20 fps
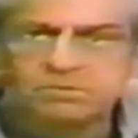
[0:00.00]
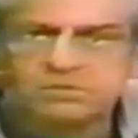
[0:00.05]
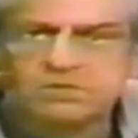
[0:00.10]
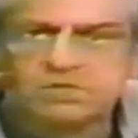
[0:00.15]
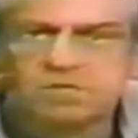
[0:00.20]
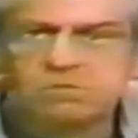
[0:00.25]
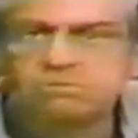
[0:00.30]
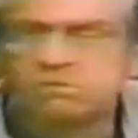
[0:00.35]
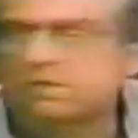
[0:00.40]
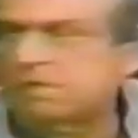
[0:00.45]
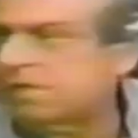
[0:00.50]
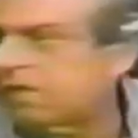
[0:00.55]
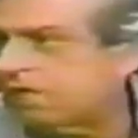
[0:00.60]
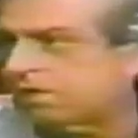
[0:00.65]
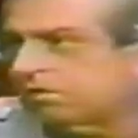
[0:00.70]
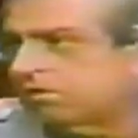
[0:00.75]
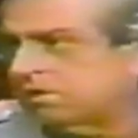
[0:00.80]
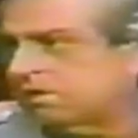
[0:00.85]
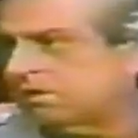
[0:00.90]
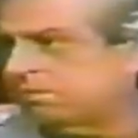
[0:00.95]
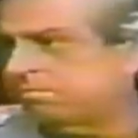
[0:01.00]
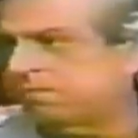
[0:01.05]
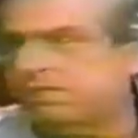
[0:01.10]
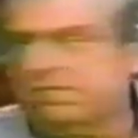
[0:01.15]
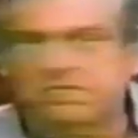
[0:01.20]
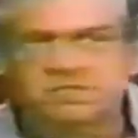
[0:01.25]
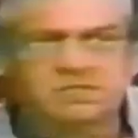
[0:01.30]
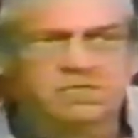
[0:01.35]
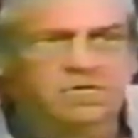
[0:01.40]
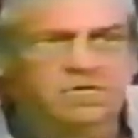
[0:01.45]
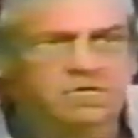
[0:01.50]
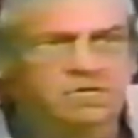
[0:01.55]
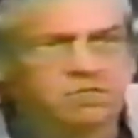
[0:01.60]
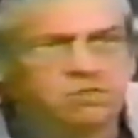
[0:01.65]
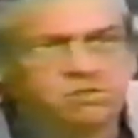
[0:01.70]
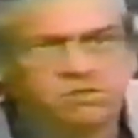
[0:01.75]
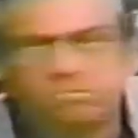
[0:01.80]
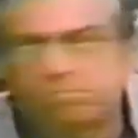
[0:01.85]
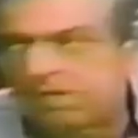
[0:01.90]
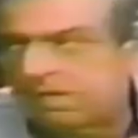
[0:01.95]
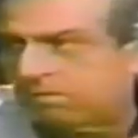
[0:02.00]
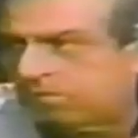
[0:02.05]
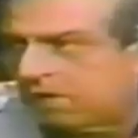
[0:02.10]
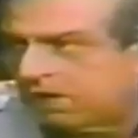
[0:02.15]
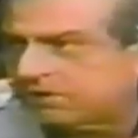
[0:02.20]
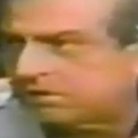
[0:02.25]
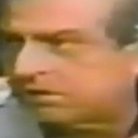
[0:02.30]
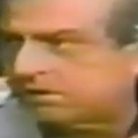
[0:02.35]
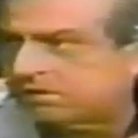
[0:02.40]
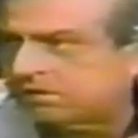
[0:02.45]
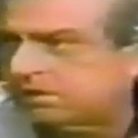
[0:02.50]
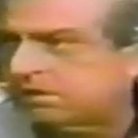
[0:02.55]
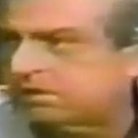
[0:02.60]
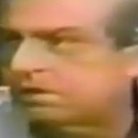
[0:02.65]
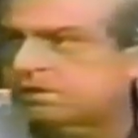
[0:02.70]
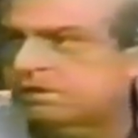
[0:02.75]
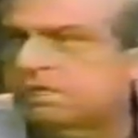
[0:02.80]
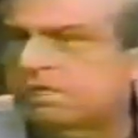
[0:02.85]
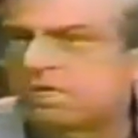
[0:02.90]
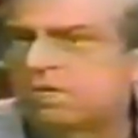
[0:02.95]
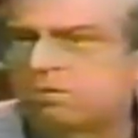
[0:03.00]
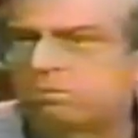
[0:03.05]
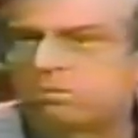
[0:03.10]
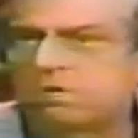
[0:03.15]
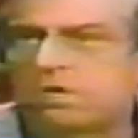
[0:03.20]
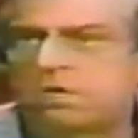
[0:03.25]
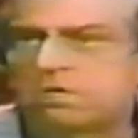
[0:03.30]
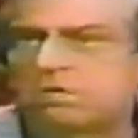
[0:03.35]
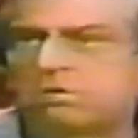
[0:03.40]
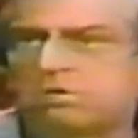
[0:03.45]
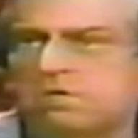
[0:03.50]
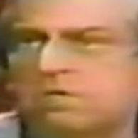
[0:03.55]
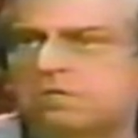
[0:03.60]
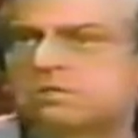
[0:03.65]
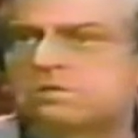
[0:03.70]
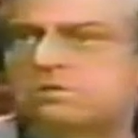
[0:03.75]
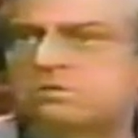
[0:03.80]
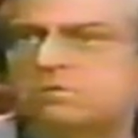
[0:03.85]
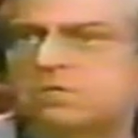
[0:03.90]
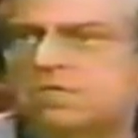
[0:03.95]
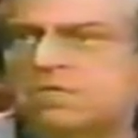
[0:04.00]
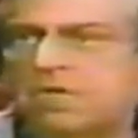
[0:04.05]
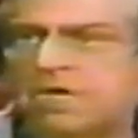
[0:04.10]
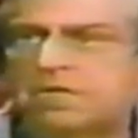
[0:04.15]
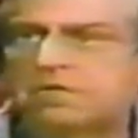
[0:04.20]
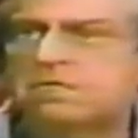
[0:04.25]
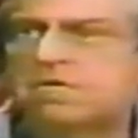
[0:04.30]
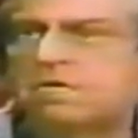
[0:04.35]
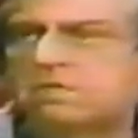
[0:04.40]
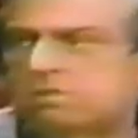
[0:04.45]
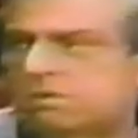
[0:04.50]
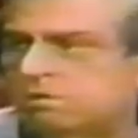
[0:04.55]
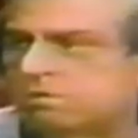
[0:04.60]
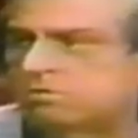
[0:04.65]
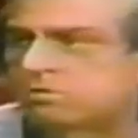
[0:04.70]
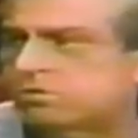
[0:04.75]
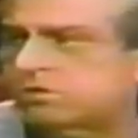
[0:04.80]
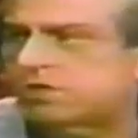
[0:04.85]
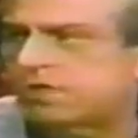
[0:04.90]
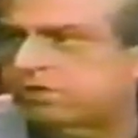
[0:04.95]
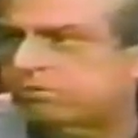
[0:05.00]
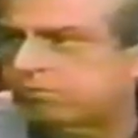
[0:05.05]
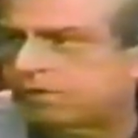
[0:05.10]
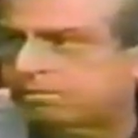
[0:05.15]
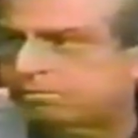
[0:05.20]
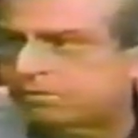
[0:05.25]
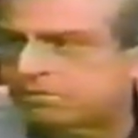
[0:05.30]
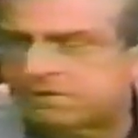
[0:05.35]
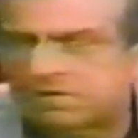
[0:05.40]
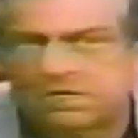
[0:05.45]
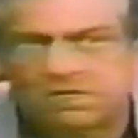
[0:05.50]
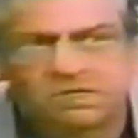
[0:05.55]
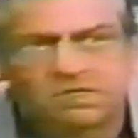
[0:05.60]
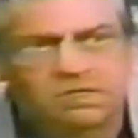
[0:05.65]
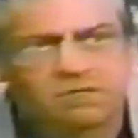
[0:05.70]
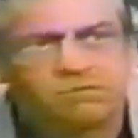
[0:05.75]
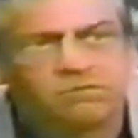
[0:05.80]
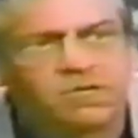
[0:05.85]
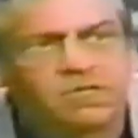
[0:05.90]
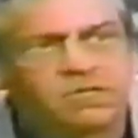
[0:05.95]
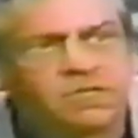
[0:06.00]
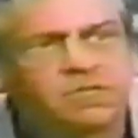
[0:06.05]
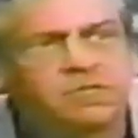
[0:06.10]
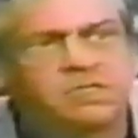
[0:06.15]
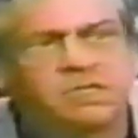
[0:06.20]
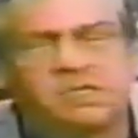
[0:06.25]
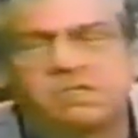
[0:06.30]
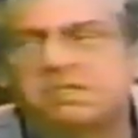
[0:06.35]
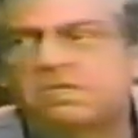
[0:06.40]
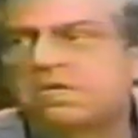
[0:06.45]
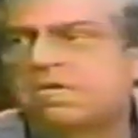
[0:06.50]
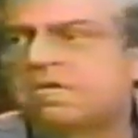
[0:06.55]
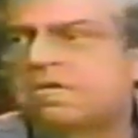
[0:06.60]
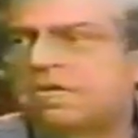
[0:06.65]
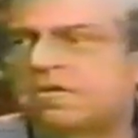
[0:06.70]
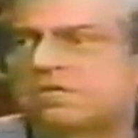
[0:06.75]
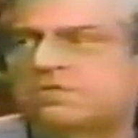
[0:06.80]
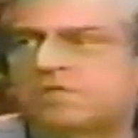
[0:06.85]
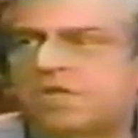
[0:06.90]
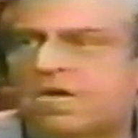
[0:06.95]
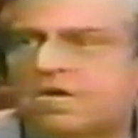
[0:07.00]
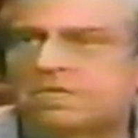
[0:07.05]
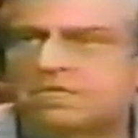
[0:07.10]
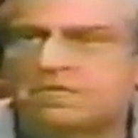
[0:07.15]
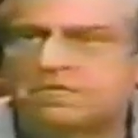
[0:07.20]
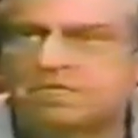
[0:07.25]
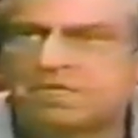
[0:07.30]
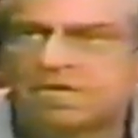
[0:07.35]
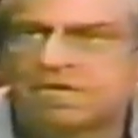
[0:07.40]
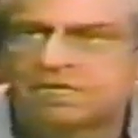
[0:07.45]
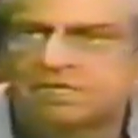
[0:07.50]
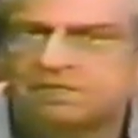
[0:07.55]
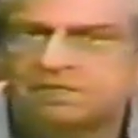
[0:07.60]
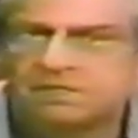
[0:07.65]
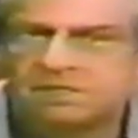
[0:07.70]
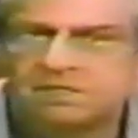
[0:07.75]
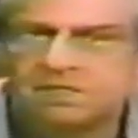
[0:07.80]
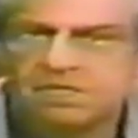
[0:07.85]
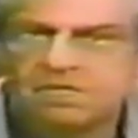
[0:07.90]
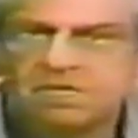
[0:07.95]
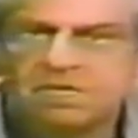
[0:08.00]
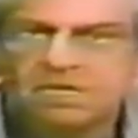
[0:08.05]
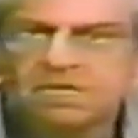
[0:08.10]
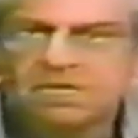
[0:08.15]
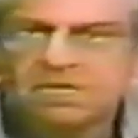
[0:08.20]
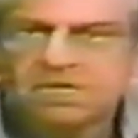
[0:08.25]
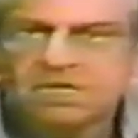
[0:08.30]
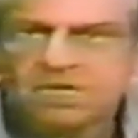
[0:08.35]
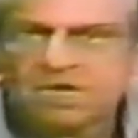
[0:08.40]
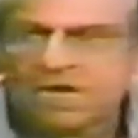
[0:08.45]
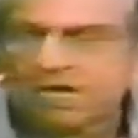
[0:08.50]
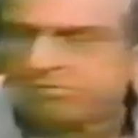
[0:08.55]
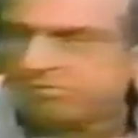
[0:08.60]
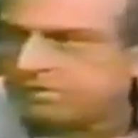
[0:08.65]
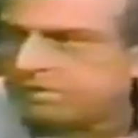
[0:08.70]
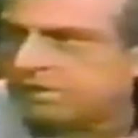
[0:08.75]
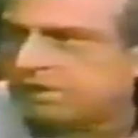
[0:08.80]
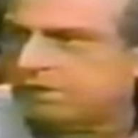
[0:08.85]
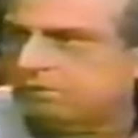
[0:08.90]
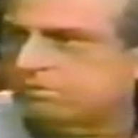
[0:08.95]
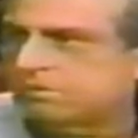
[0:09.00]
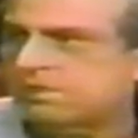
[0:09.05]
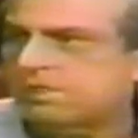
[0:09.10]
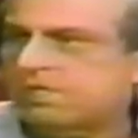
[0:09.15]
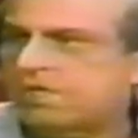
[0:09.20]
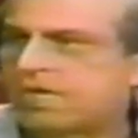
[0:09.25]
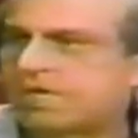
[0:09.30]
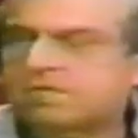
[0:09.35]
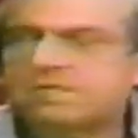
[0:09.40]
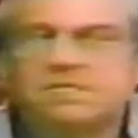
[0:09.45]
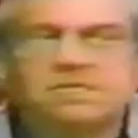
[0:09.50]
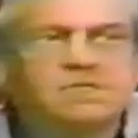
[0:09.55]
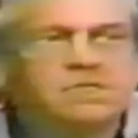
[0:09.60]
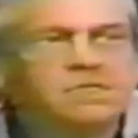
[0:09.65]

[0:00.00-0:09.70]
said, we're not going to be dictated to by Washington. We are going to elect our own state representative, and they did exactly that. After he was elected,